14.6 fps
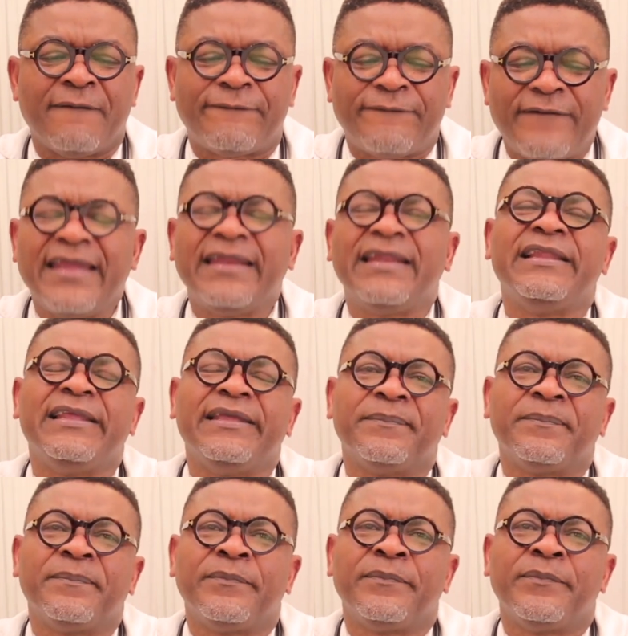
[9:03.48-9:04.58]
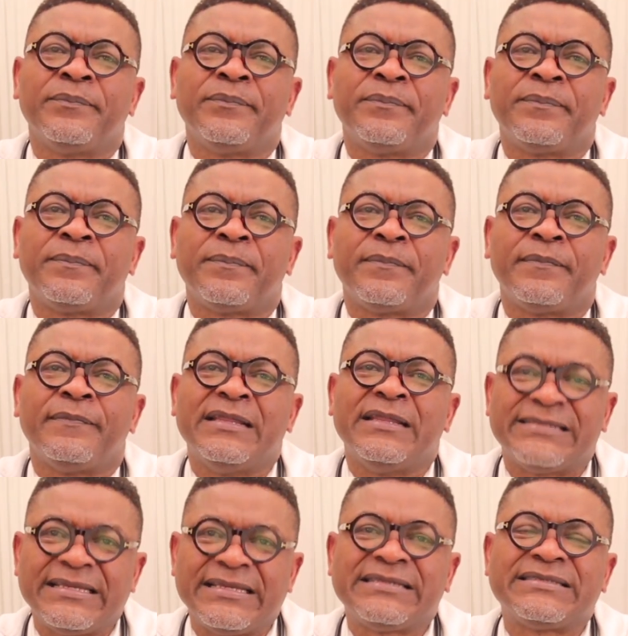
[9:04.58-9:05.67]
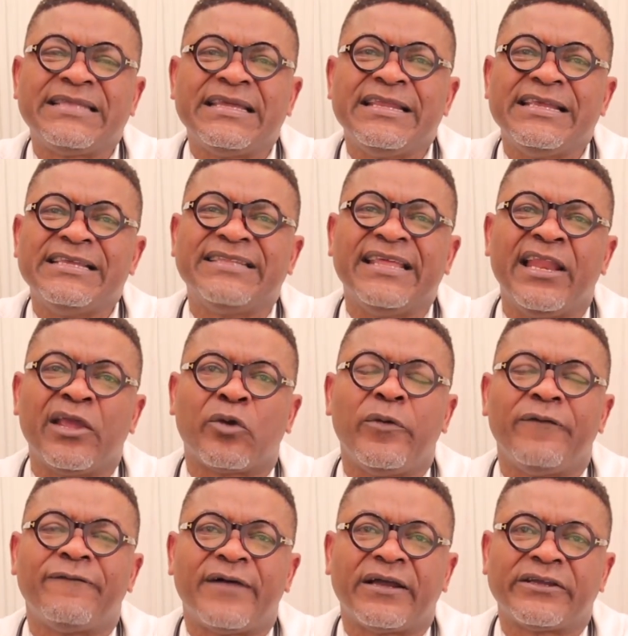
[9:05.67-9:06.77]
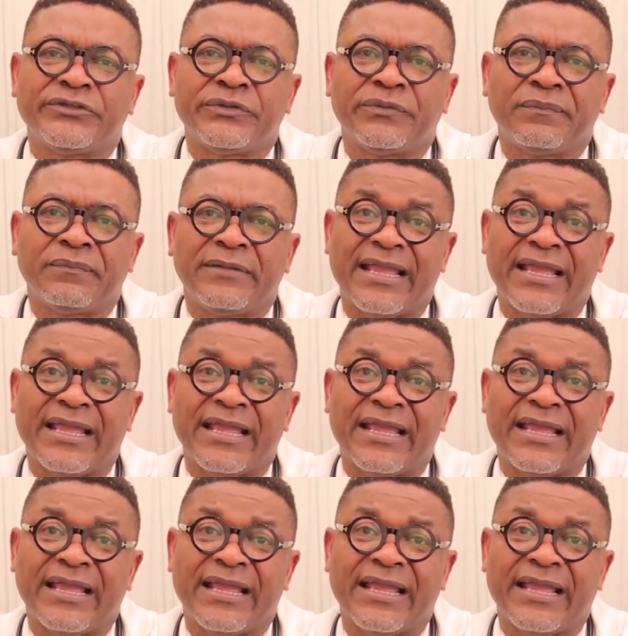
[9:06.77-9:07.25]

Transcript: Finally, the sixth thing is the liquefaction.